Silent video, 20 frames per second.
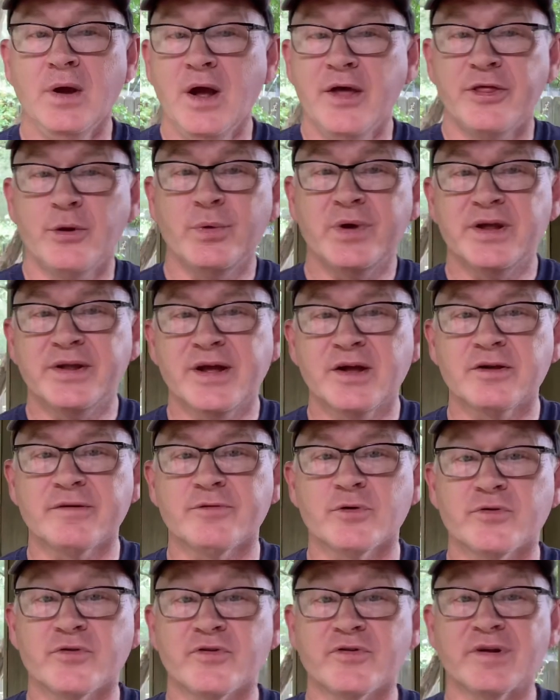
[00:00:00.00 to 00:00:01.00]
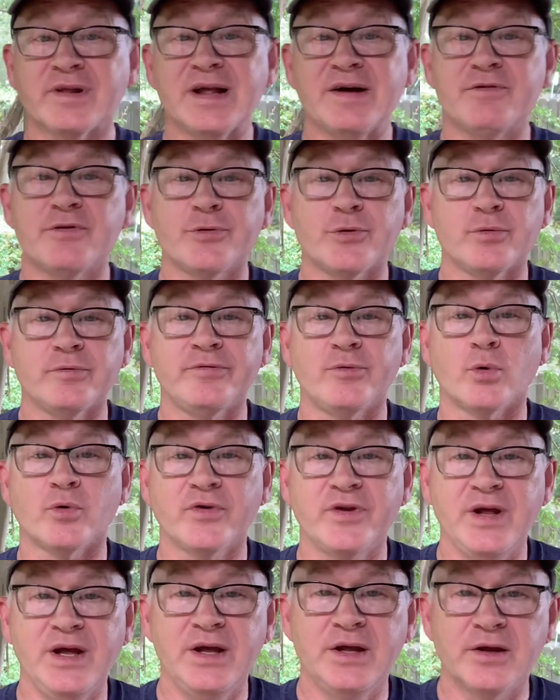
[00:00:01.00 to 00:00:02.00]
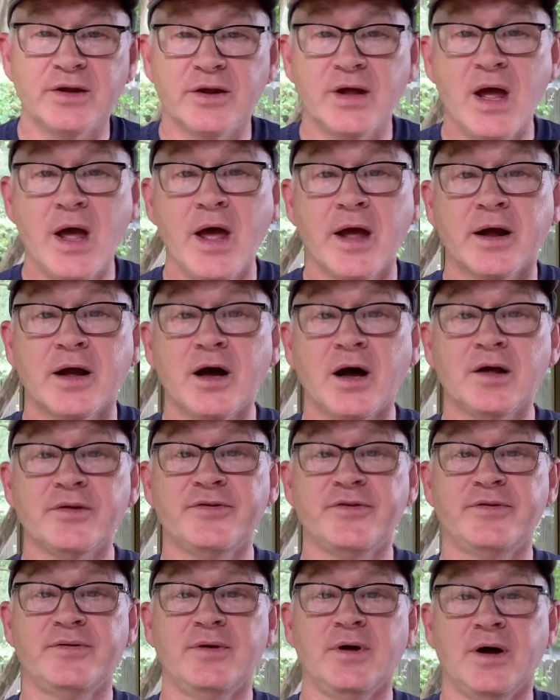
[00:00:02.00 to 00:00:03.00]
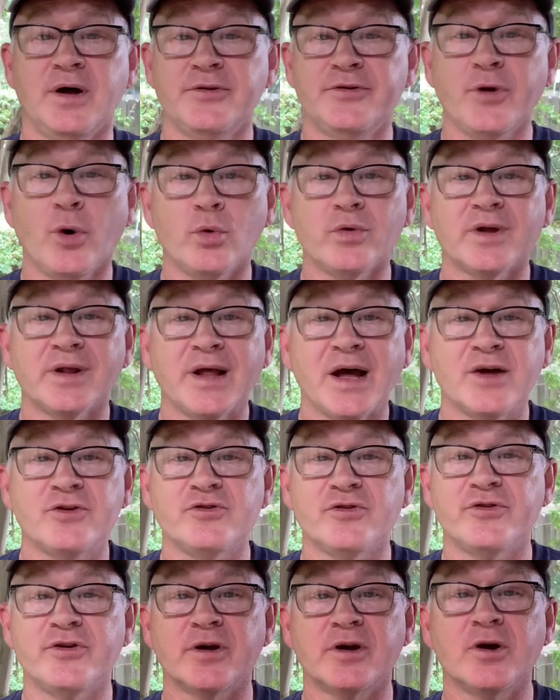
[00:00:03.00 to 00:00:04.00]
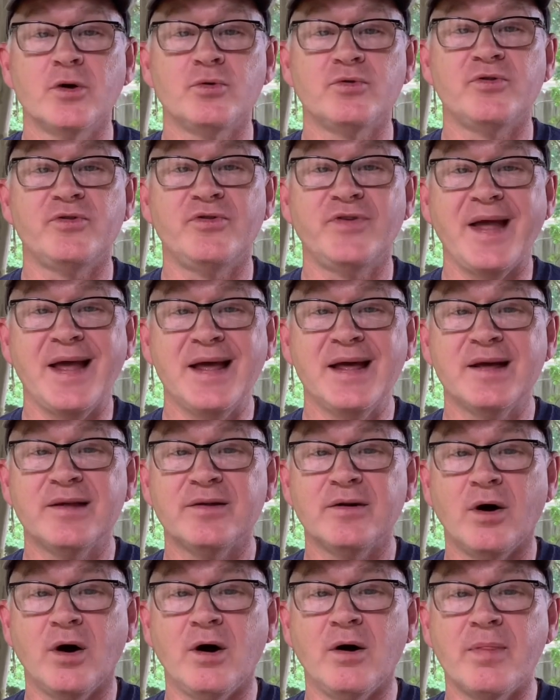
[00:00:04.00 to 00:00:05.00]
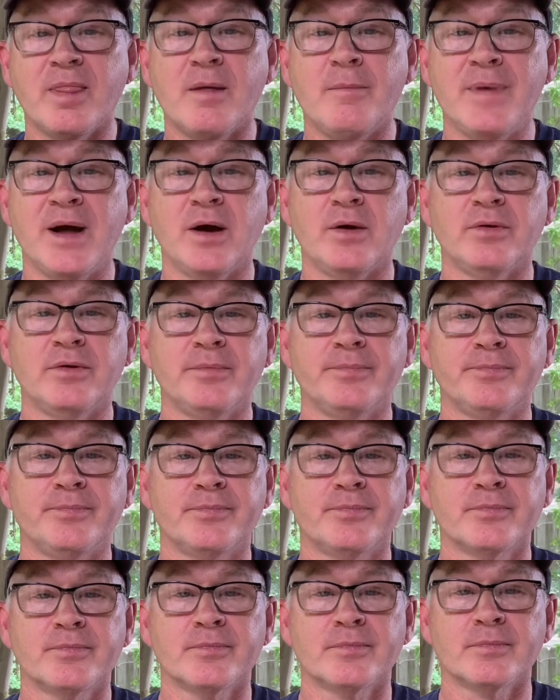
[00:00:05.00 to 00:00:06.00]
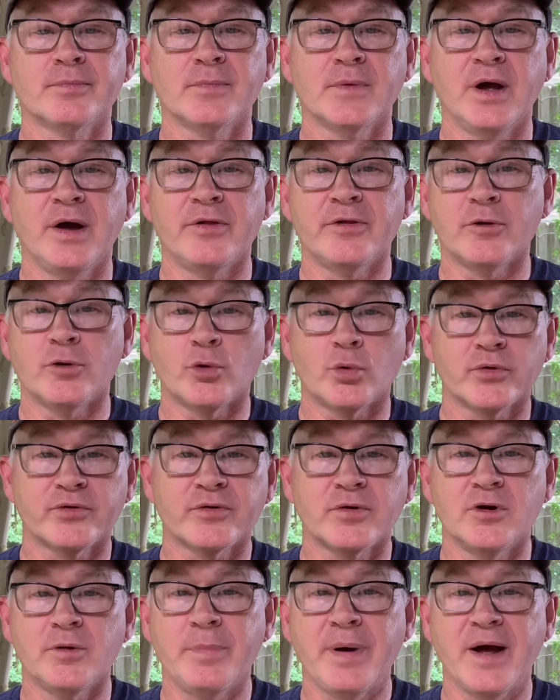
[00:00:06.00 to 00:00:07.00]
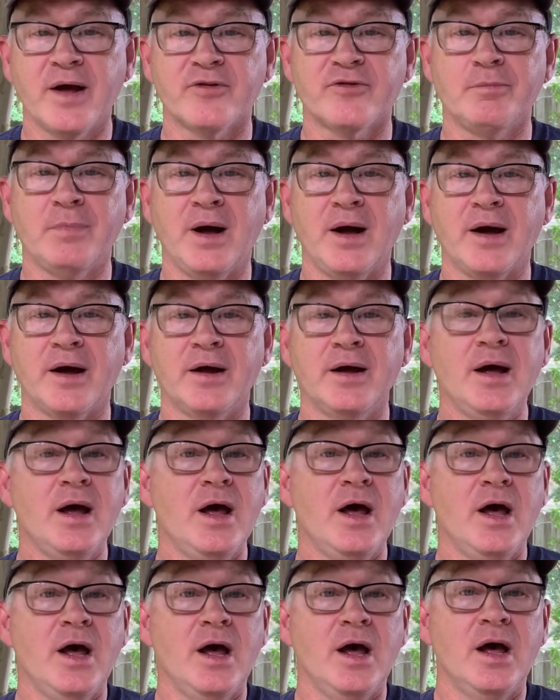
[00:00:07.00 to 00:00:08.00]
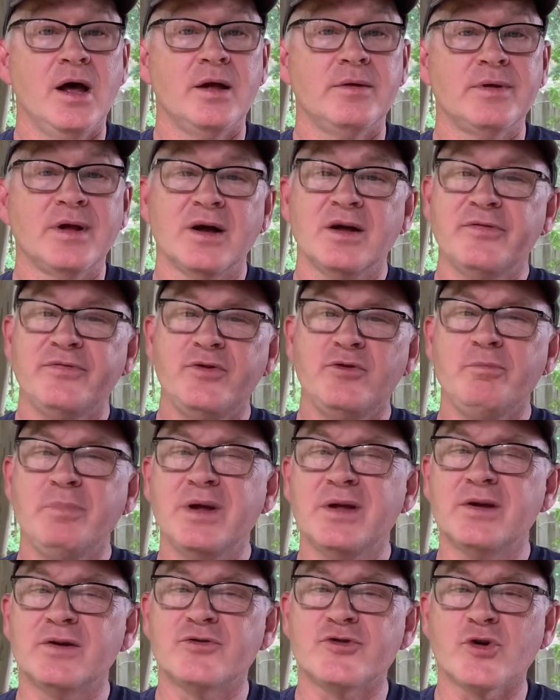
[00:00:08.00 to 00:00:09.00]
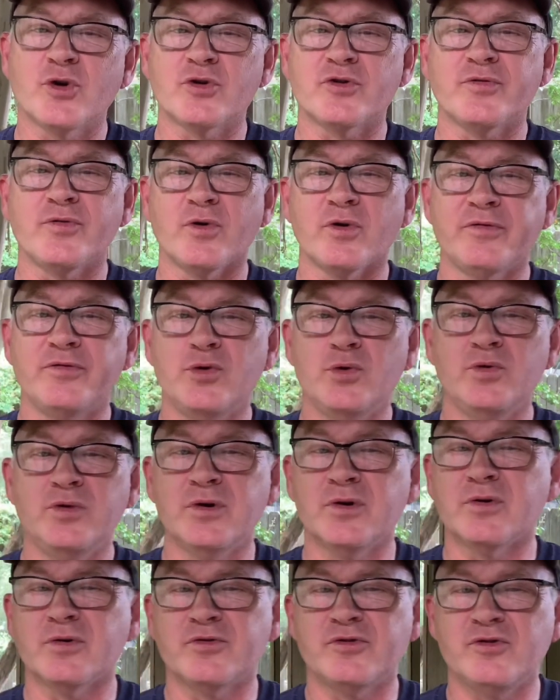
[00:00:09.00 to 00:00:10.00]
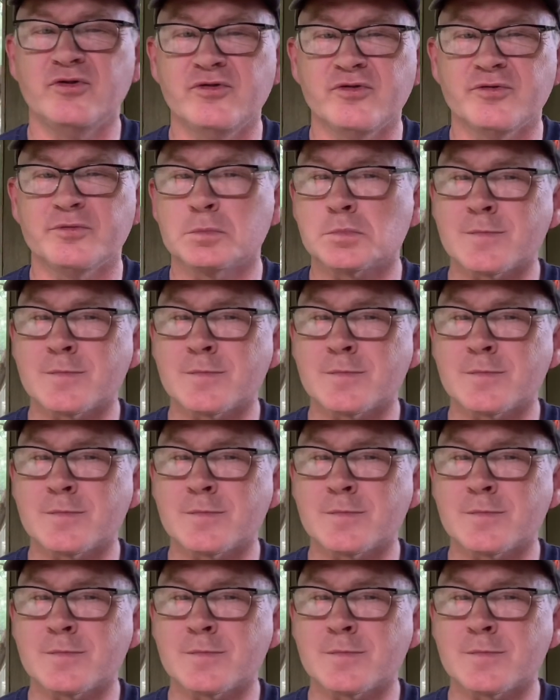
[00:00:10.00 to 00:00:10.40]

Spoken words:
Then we get down to verses 11 through 14, and God told Elijah to go stand on the mountain, and the Lord's going to pass by. Now, if you've been in church for a few years, you